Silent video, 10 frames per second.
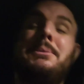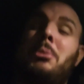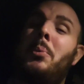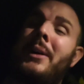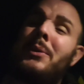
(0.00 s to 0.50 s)

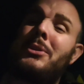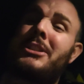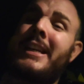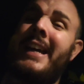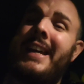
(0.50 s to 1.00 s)
But we will
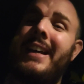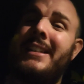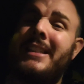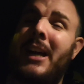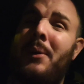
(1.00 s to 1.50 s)
see
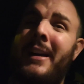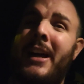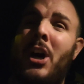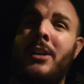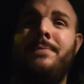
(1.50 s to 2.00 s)
how I
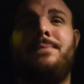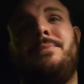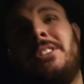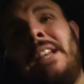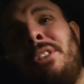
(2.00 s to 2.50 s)
get on,
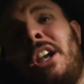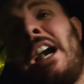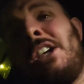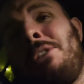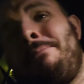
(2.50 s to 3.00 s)
see if I
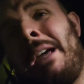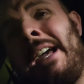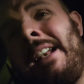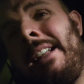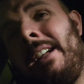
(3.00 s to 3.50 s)
crash and
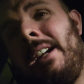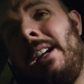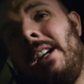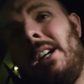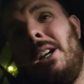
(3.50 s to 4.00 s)
burn.
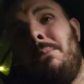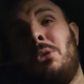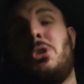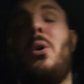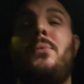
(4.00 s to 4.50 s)

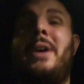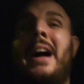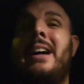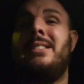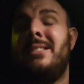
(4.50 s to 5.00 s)
But so
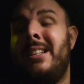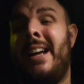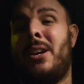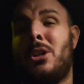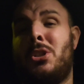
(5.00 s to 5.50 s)
far,
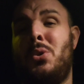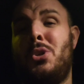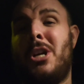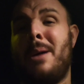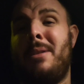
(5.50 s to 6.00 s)
yeah, not too
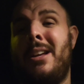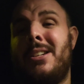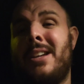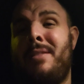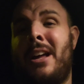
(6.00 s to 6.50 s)
shabby.
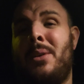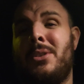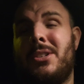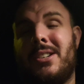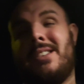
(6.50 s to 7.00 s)
7
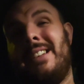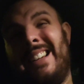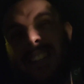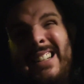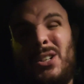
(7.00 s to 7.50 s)
hours,
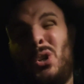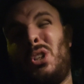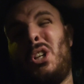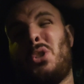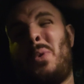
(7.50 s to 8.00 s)

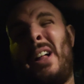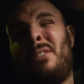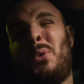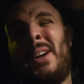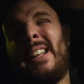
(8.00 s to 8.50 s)
112
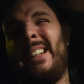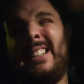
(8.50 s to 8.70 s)
quid.